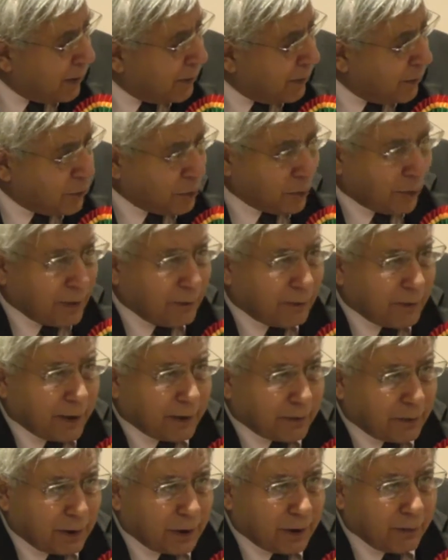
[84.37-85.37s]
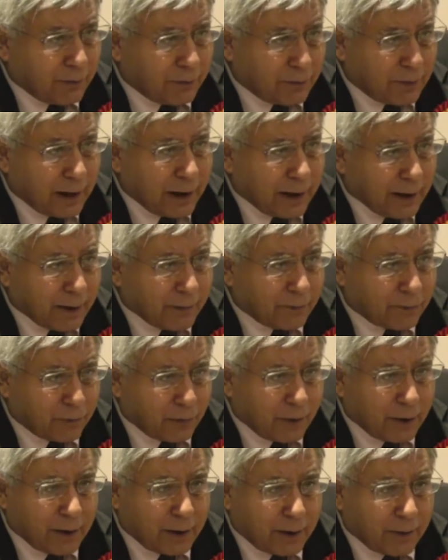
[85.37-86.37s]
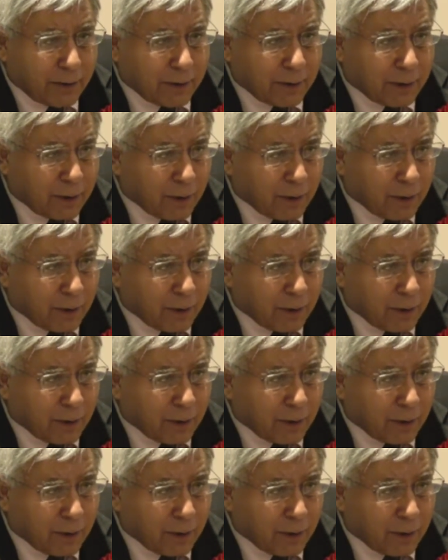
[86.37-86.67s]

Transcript: The Joint Secretary was telling us today during the